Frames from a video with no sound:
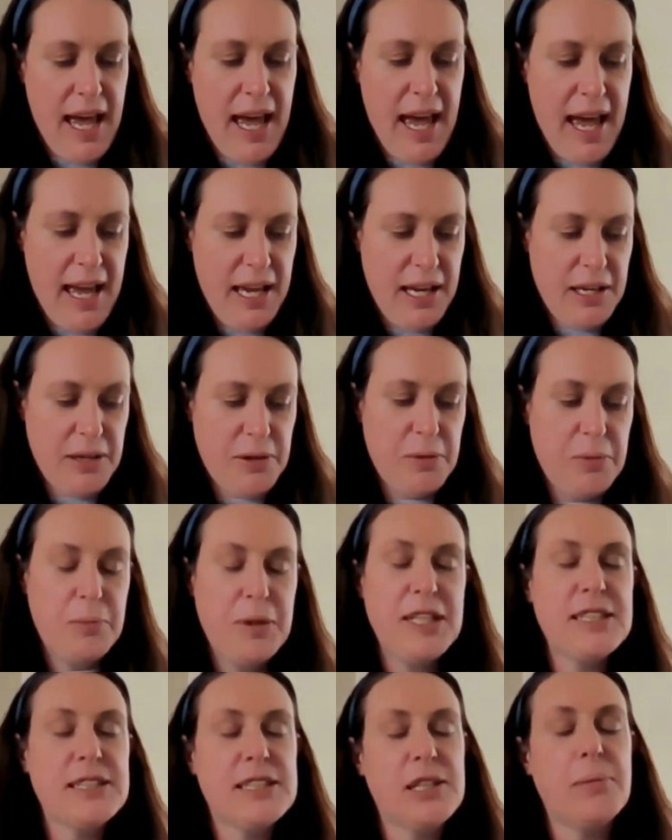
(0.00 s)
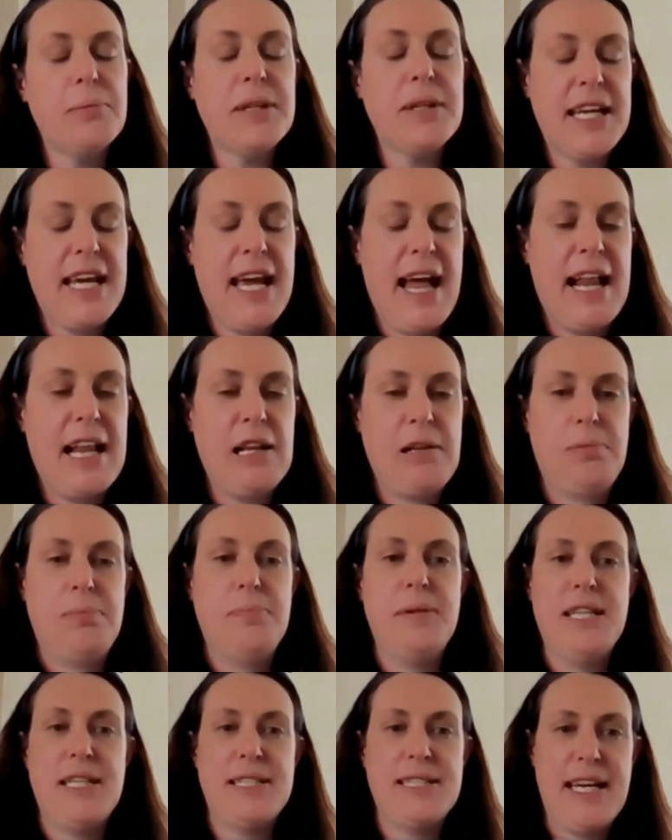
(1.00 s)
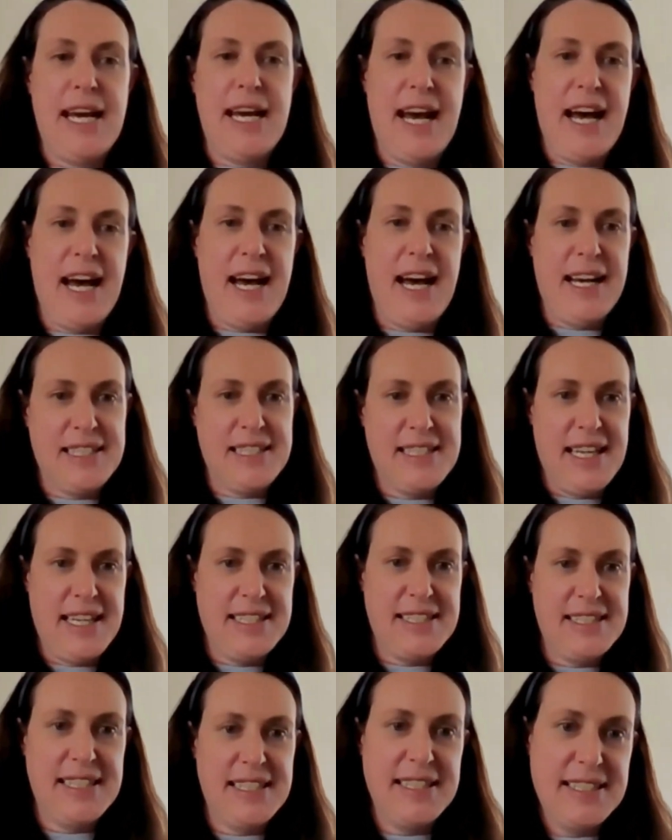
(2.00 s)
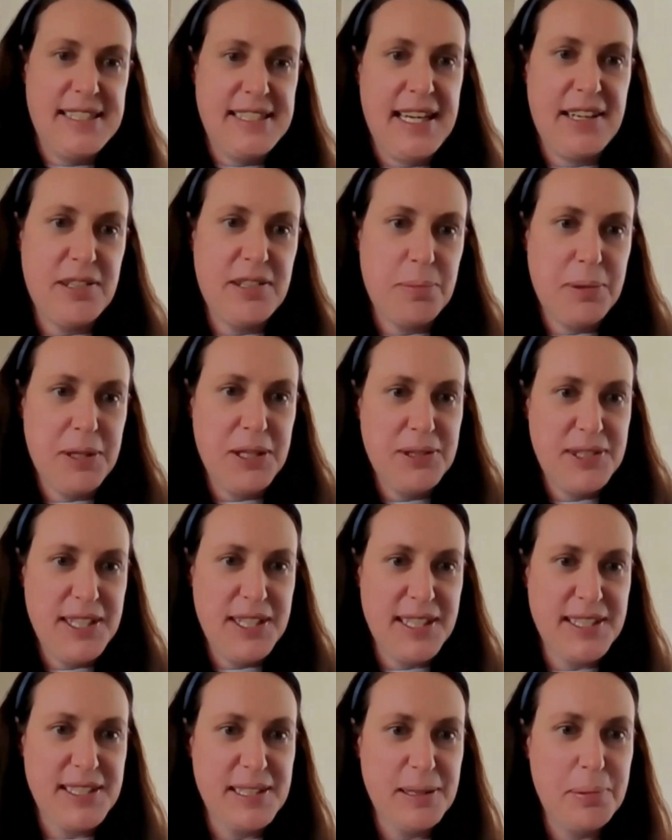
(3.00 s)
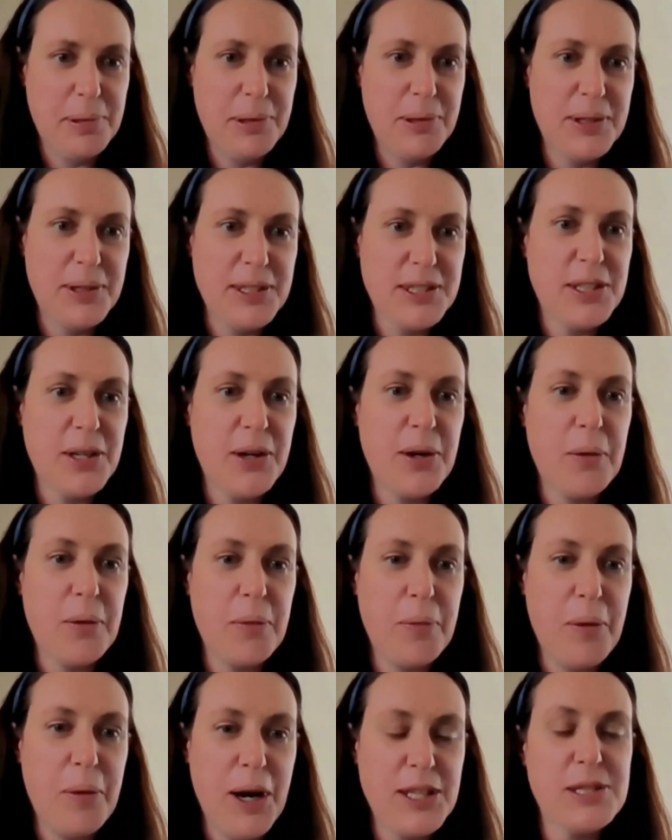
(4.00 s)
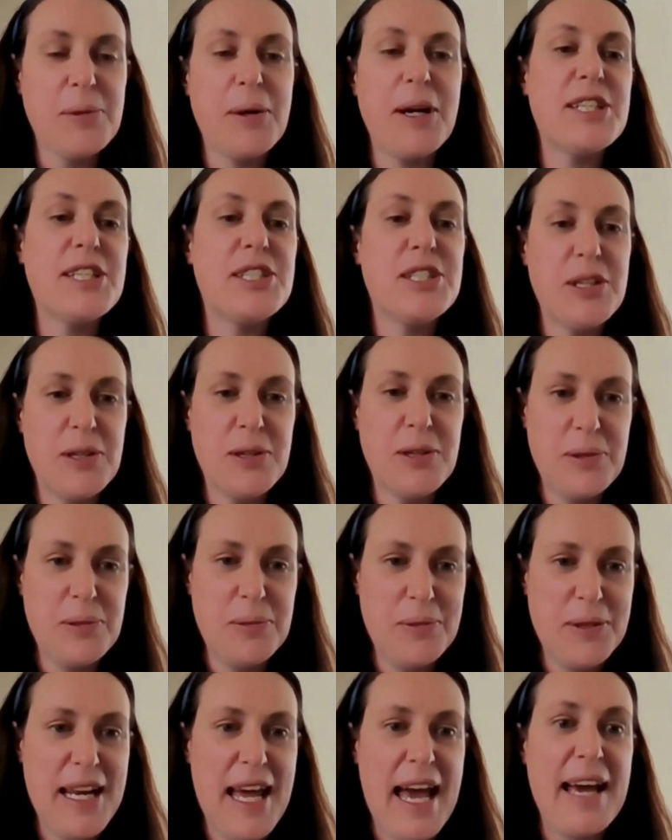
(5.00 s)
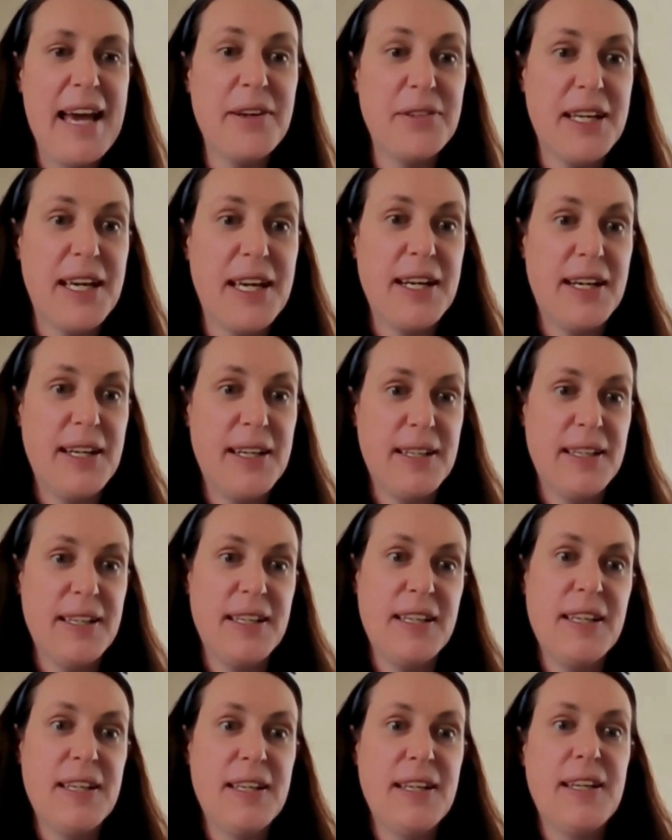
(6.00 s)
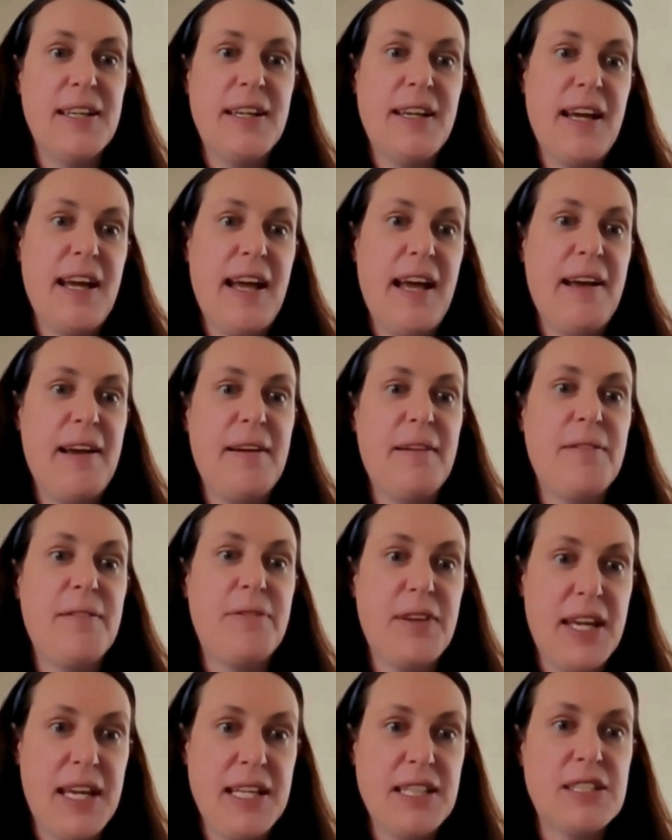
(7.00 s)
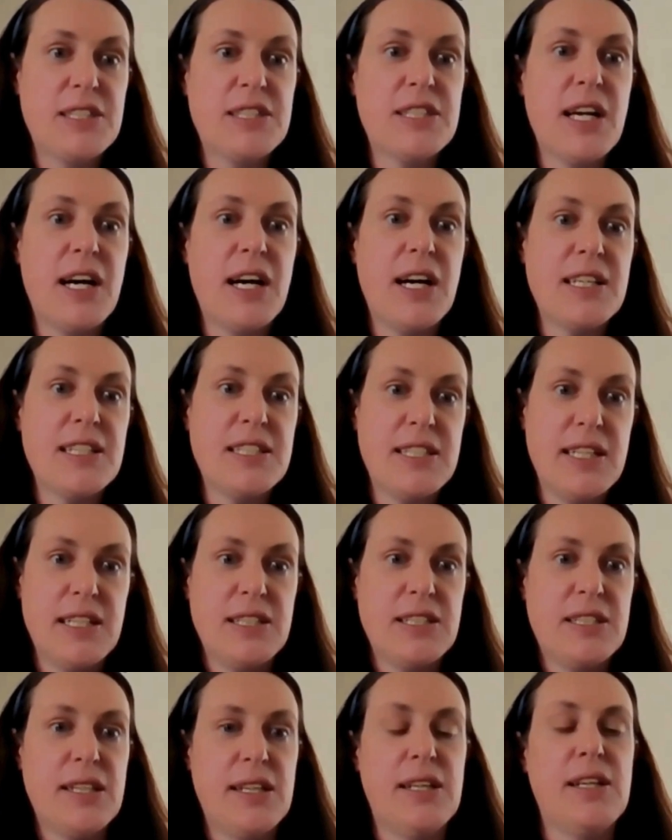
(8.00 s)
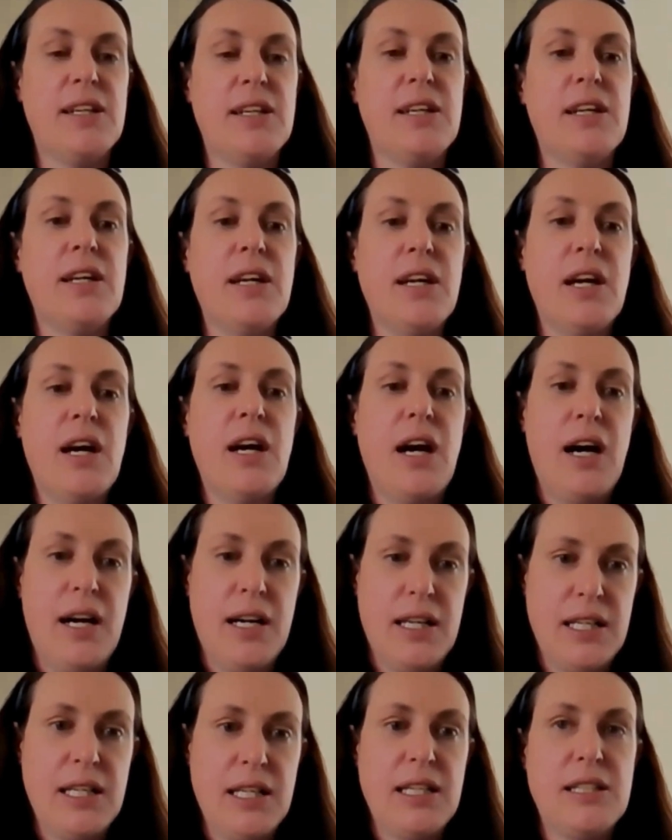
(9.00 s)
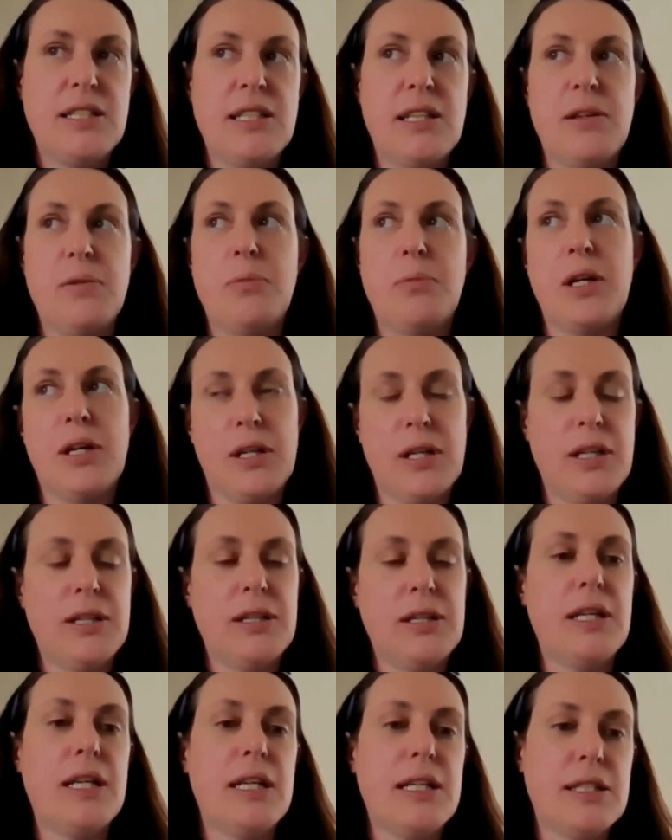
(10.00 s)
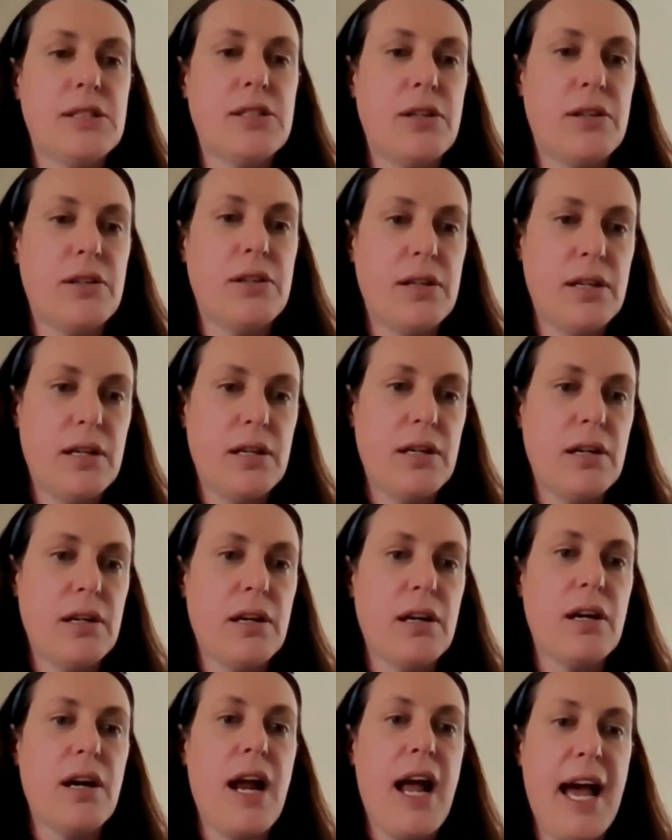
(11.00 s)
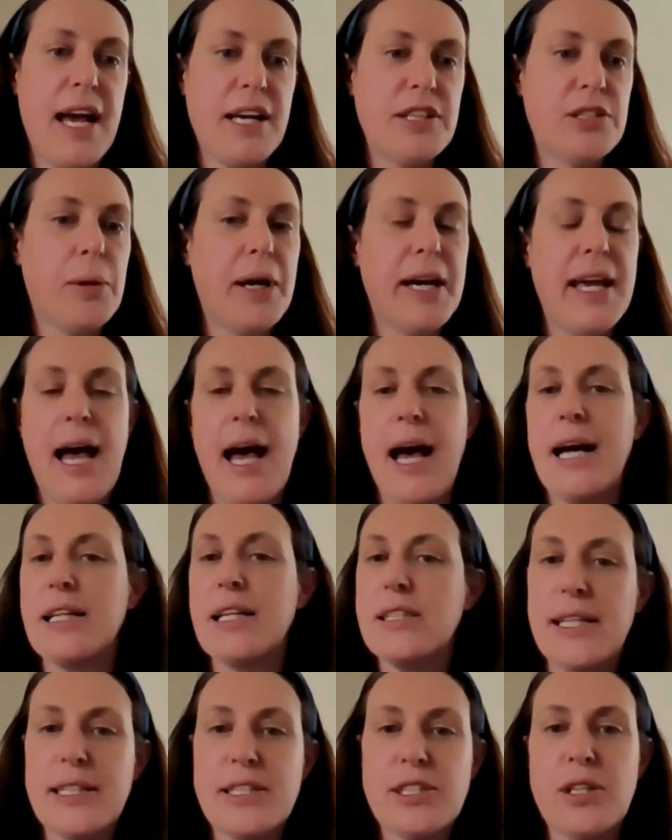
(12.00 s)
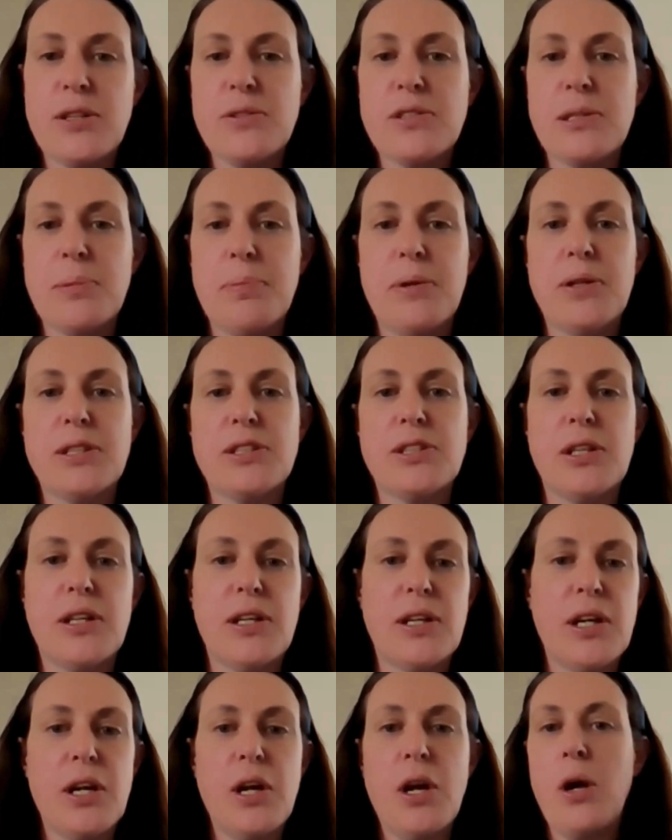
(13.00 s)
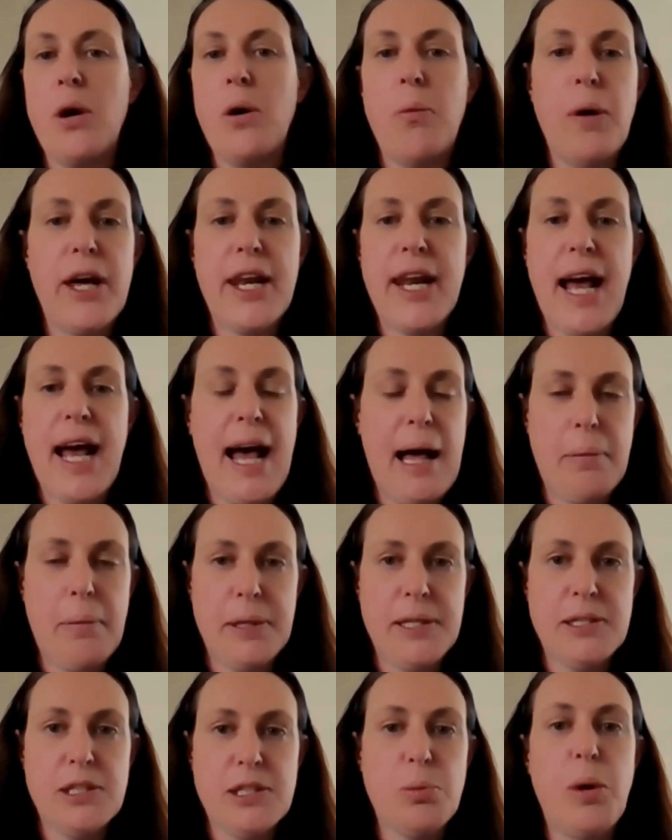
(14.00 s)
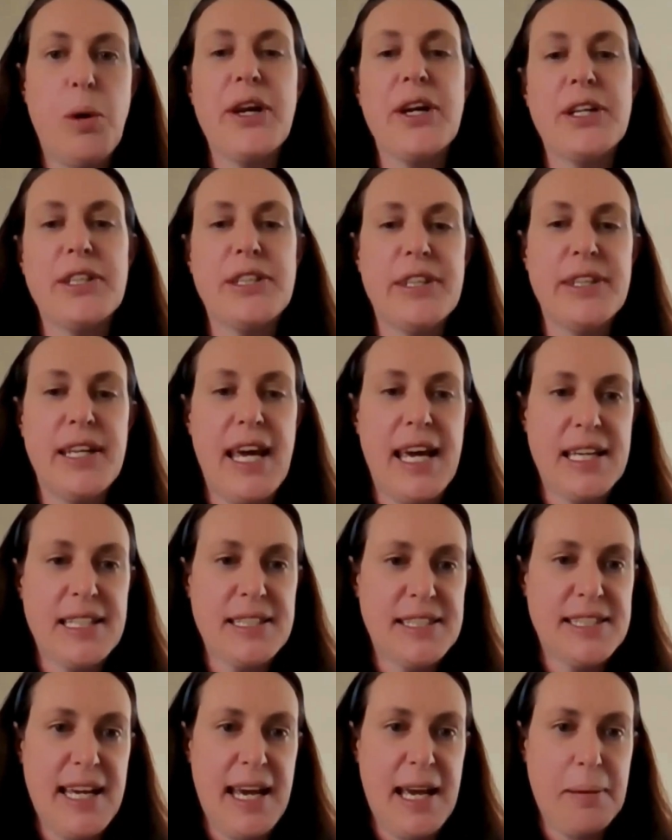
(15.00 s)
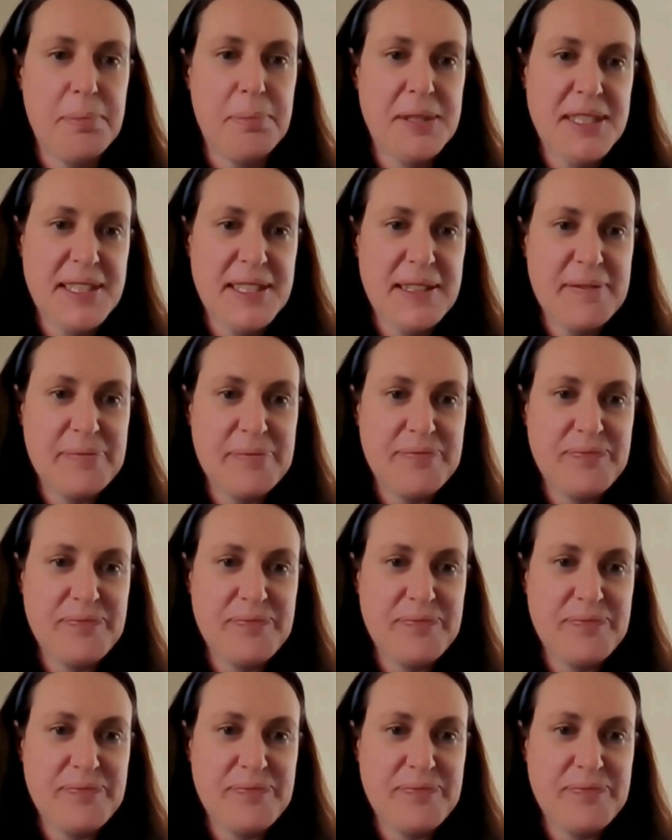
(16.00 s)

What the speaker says: how, will somebody help me to access these therapeutic supports, or what do I do now that I have insight into I need to work on this, or how do I access those supports, or what happens, what are the next steps?